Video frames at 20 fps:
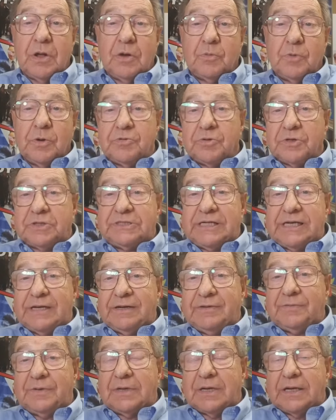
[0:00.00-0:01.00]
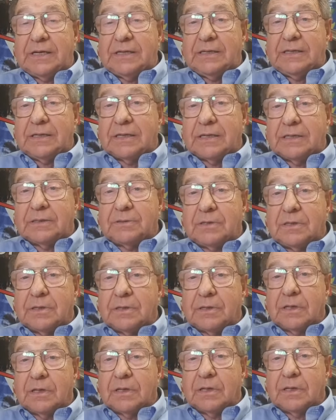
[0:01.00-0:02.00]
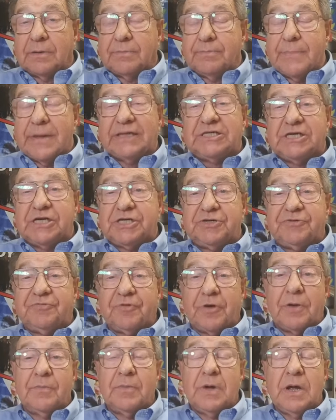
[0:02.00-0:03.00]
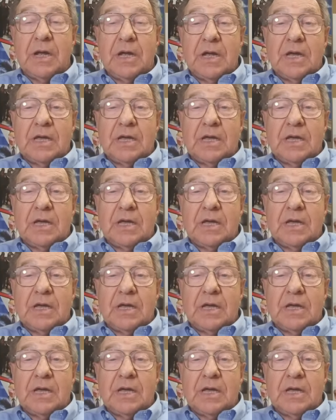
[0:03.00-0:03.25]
We received a message from